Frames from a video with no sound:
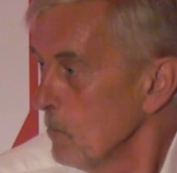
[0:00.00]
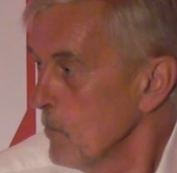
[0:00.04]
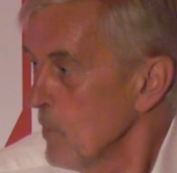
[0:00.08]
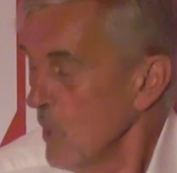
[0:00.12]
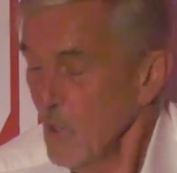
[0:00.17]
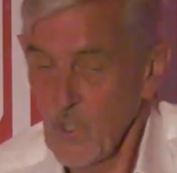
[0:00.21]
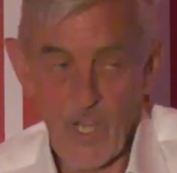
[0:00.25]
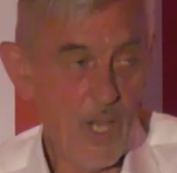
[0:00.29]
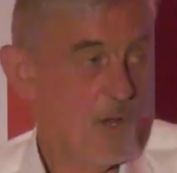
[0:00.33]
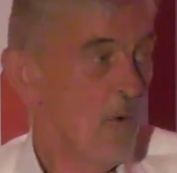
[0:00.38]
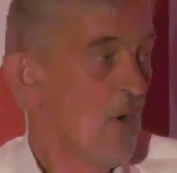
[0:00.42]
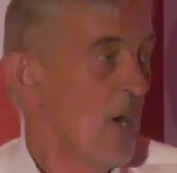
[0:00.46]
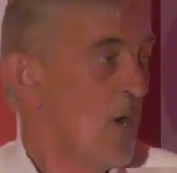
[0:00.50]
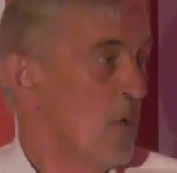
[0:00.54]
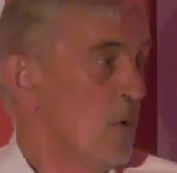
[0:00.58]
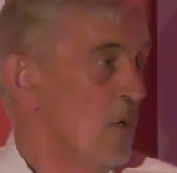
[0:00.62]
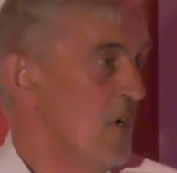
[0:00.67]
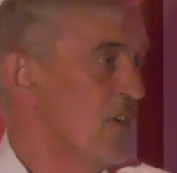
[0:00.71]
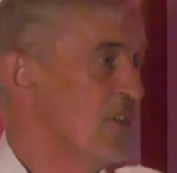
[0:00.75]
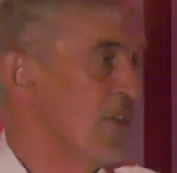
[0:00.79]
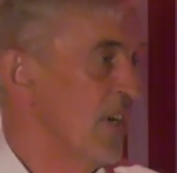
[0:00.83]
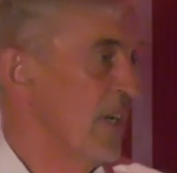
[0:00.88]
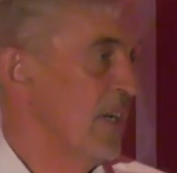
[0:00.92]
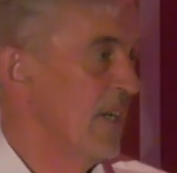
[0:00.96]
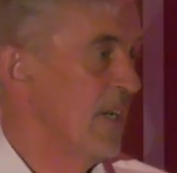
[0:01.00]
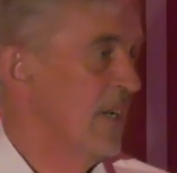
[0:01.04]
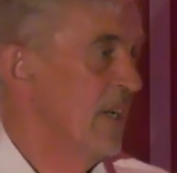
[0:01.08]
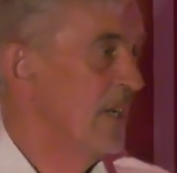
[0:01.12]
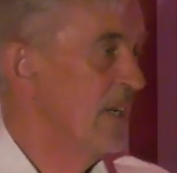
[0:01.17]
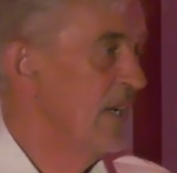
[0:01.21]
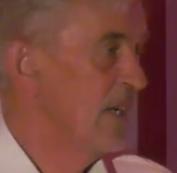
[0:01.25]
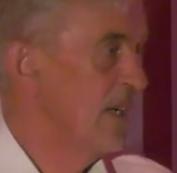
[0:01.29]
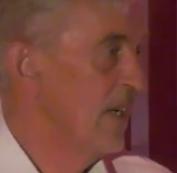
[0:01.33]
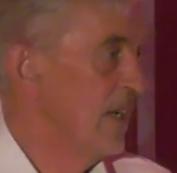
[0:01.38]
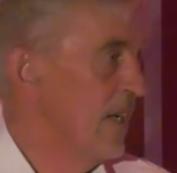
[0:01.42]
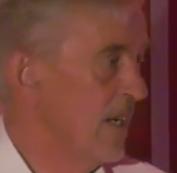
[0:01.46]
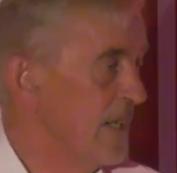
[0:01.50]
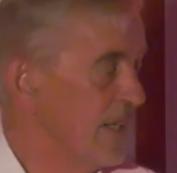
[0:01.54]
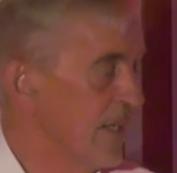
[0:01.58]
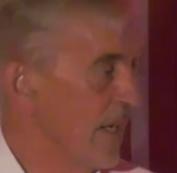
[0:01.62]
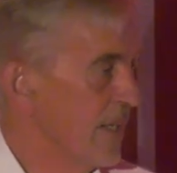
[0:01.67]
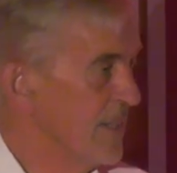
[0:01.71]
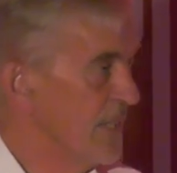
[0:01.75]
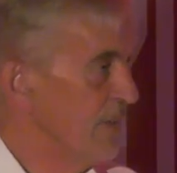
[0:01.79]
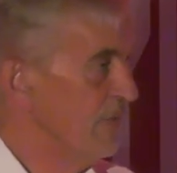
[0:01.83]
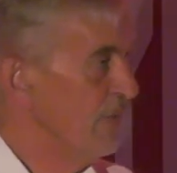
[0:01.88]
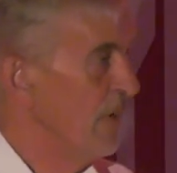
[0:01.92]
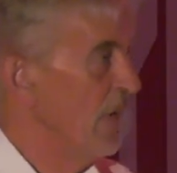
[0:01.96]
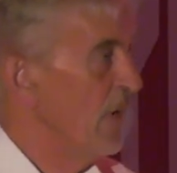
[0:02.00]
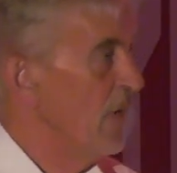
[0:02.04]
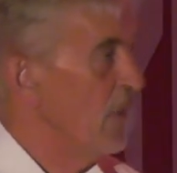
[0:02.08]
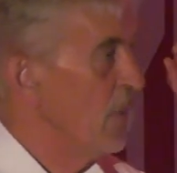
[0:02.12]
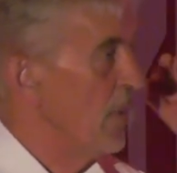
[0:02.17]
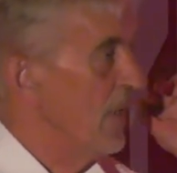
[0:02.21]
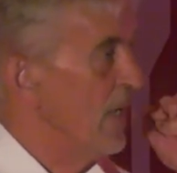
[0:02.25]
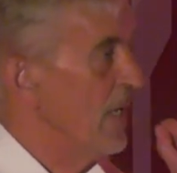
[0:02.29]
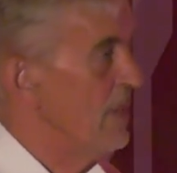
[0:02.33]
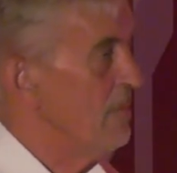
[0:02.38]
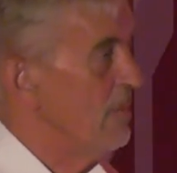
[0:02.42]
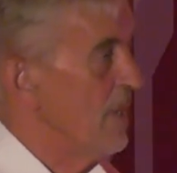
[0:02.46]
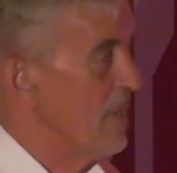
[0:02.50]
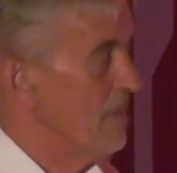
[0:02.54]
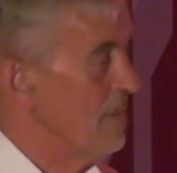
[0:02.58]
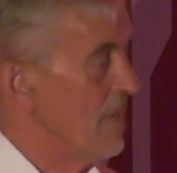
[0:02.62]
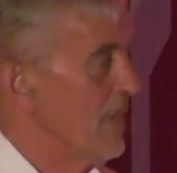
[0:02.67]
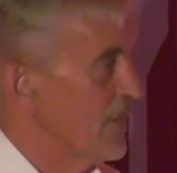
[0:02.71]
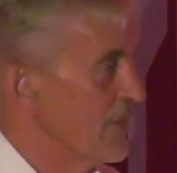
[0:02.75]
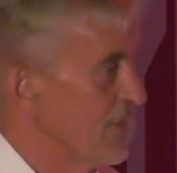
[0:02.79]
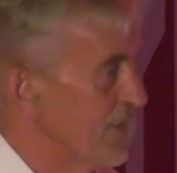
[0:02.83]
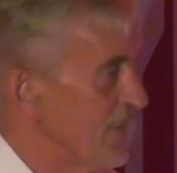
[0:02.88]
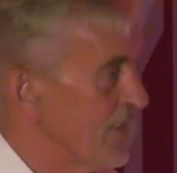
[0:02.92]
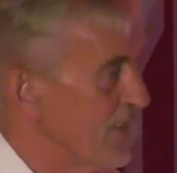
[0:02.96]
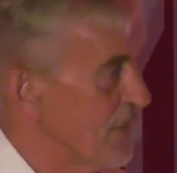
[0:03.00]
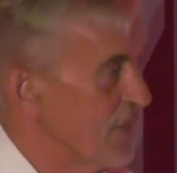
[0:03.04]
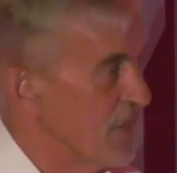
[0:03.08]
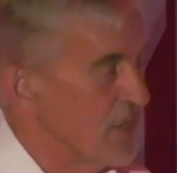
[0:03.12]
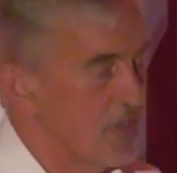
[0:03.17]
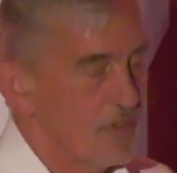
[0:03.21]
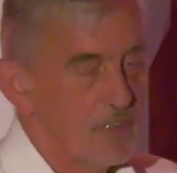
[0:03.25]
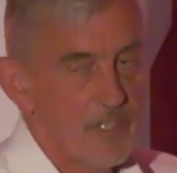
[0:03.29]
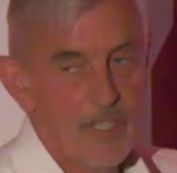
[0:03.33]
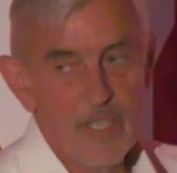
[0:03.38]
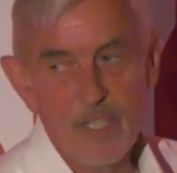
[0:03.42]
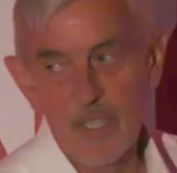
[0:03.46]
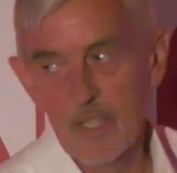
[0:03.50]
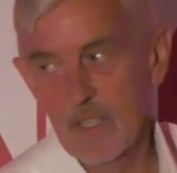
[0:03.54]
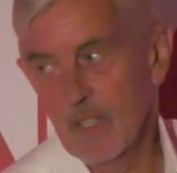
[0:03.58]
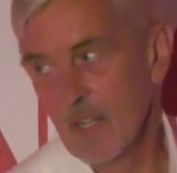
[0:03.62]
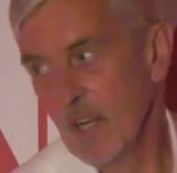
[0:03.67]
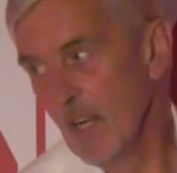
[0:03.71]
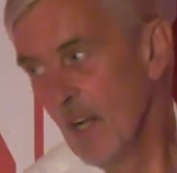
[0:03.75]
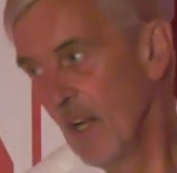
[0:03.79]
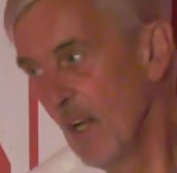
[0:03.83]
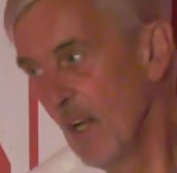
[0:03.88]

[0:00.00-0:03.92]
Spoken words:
So there I was. I did very well in my master's degree and